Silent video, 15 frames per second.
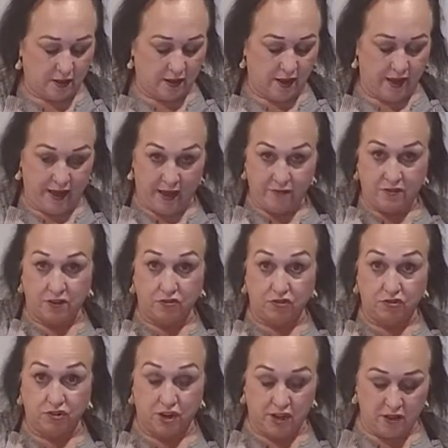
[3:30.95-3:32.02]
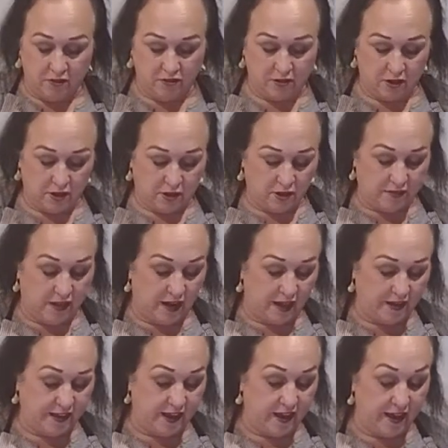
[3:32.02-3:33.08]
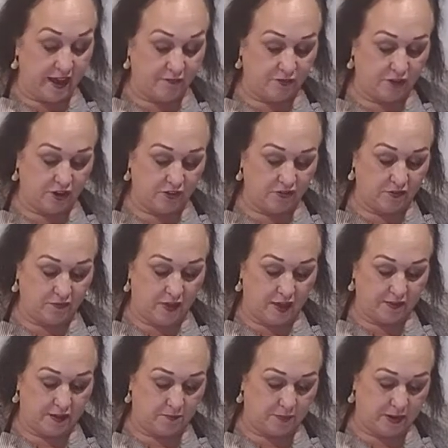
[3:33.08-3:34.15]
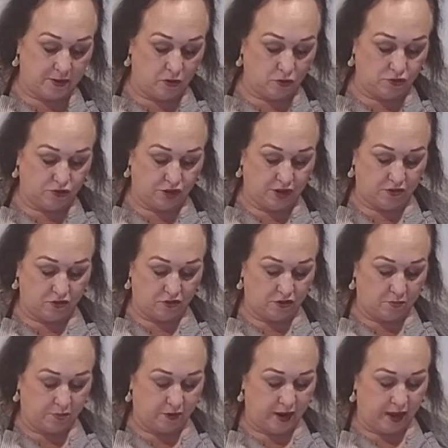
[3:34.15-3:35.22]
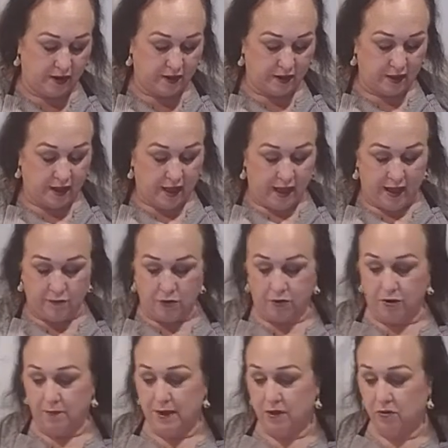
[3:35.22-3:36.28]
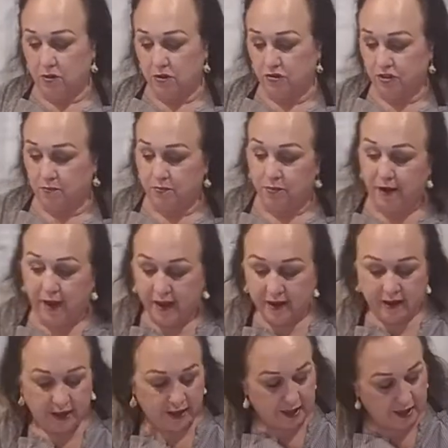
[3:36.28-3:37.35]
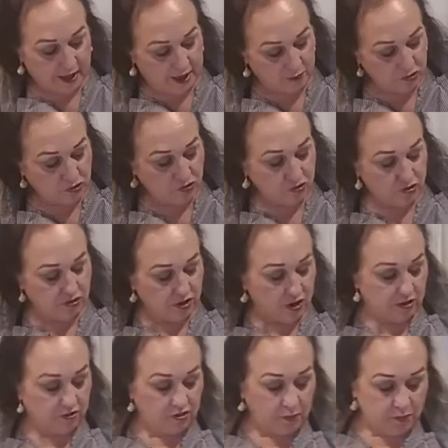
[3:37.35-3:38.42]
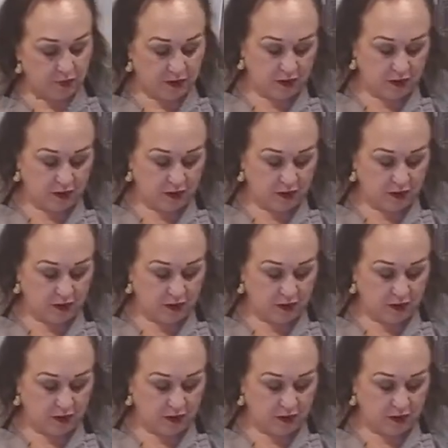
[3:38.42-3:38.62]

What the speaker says: I have this cheese. They're lucky I have cheese. If not, there'd be no cheese on your bread. And we're going to make crunchy bread. And I'm just going to tell you something.